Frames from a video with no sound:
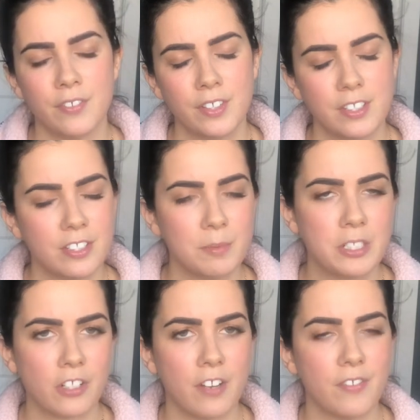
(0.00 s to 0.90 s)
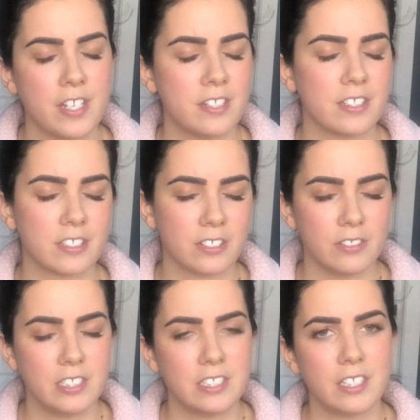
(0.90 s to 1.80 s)
needs to be triphasic. So it
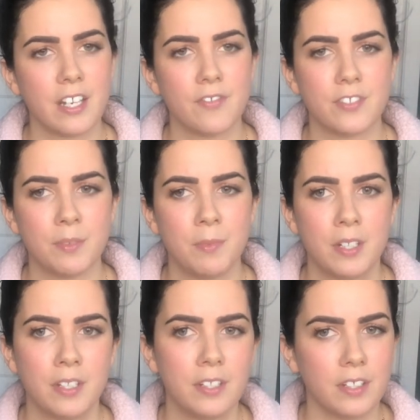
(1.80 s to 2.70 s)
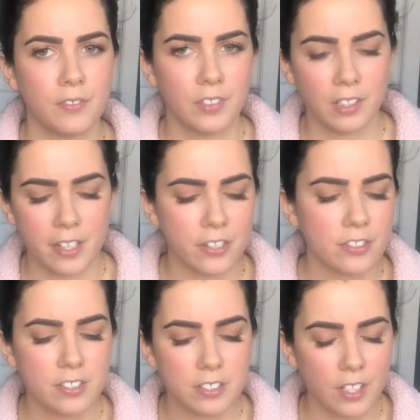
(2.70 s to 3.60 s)
needs to have some different layers
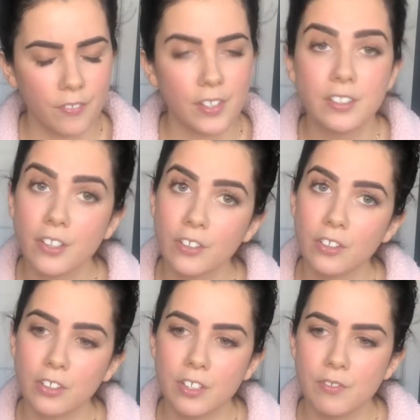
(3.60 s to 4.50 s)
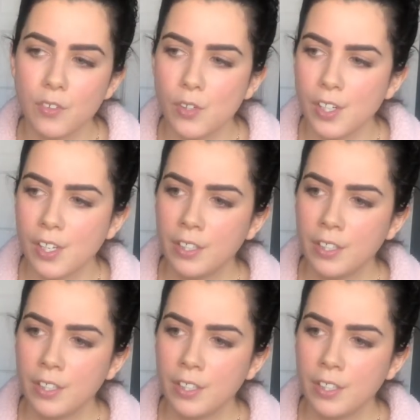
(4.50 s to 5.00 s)
and stuff that they are looking for.